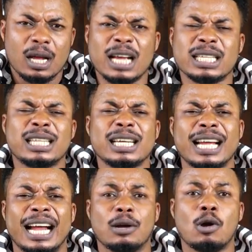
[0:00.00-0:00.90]
A certain
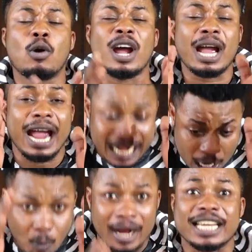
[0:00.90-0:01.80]
guy,
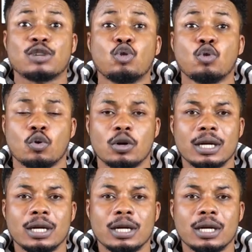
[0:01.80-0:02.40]
any work he do,